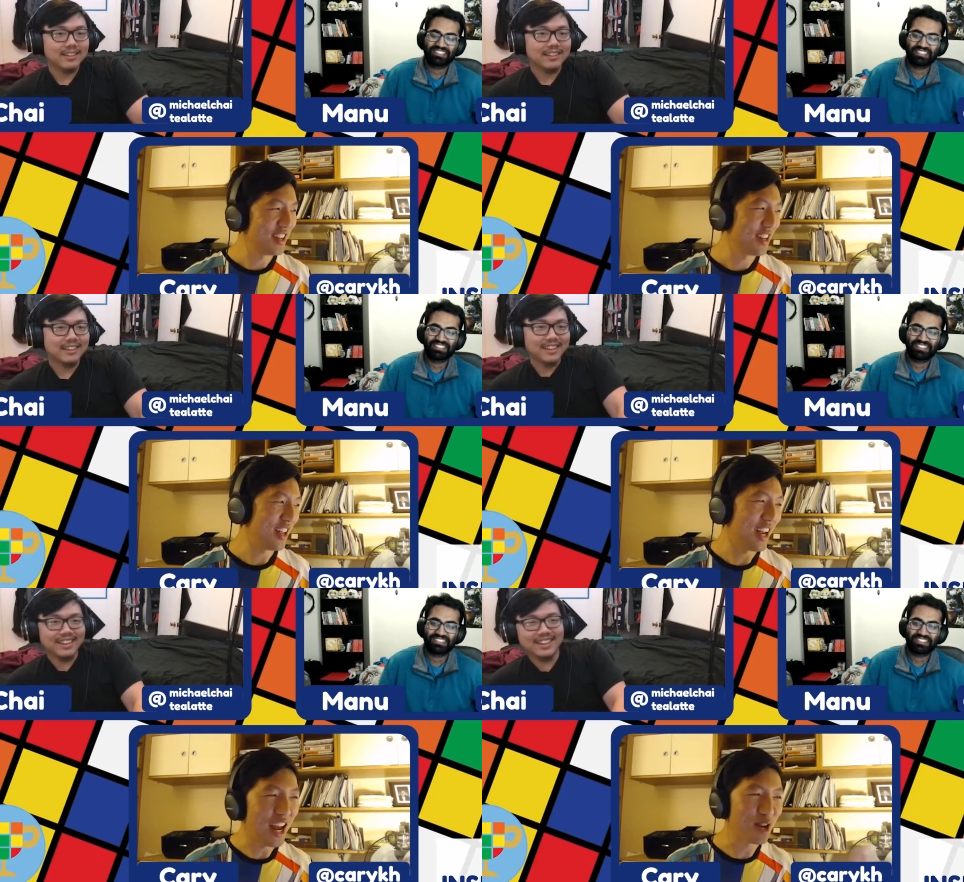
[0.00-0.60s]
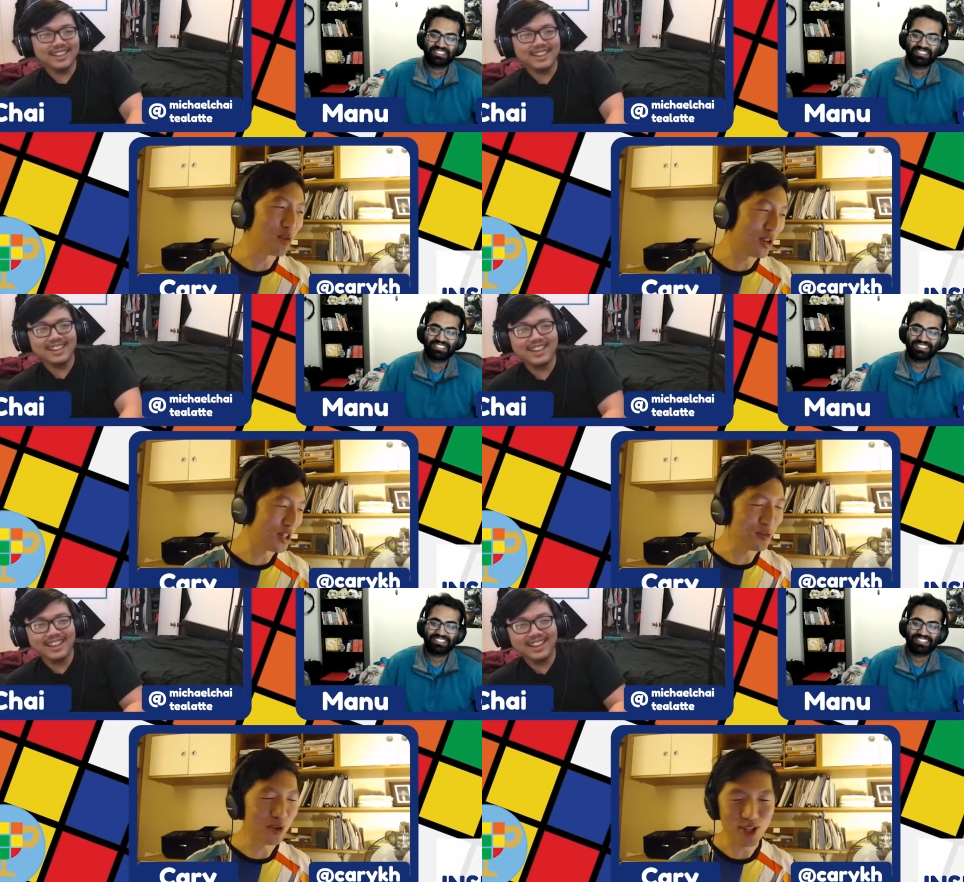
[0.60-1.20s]
Speaker 1: I had a, a little
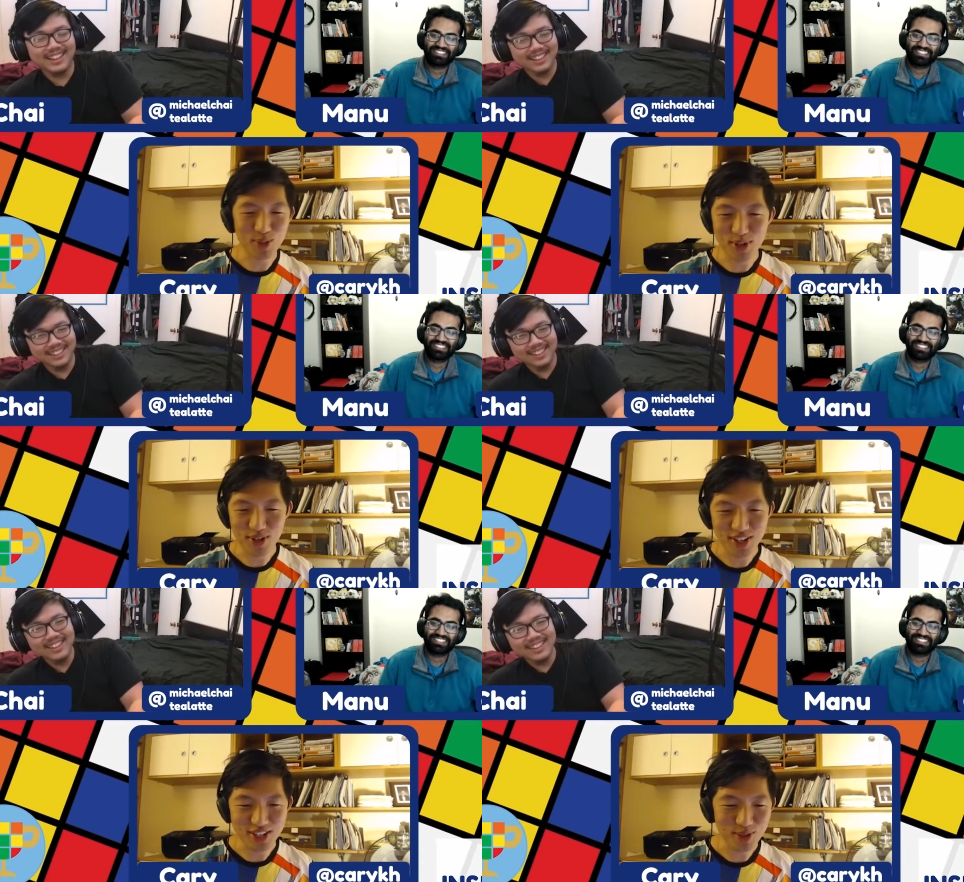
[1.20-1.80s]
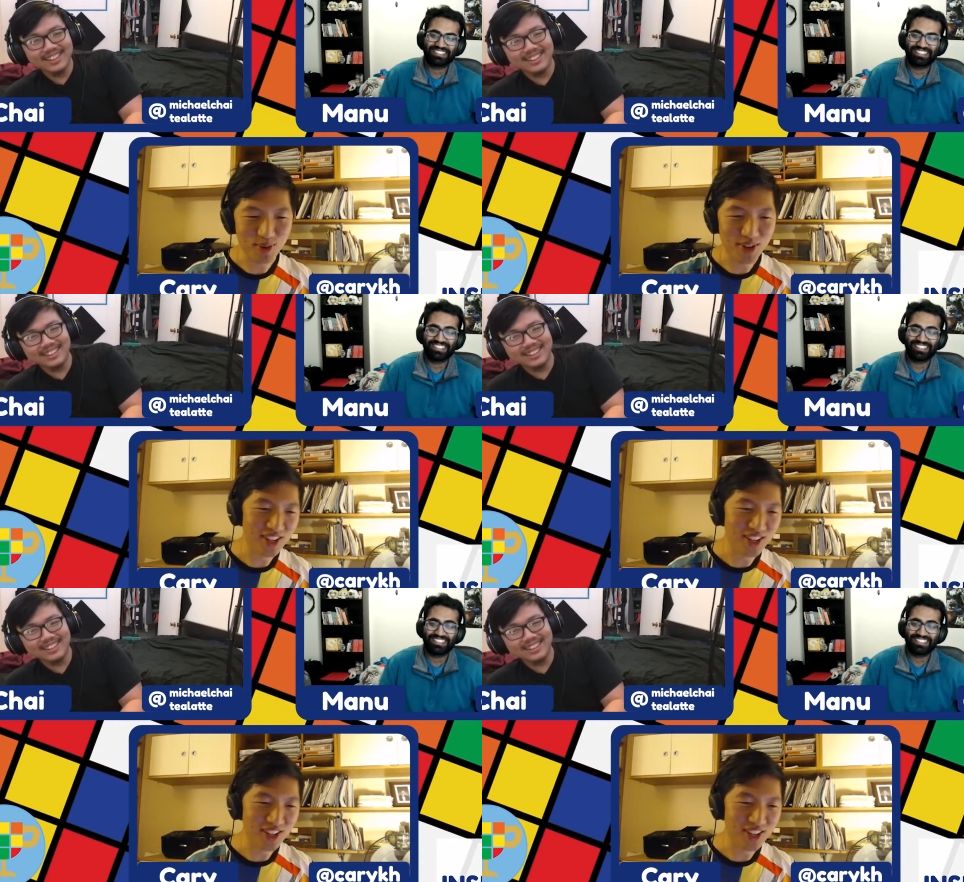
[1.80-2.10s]
more experience, but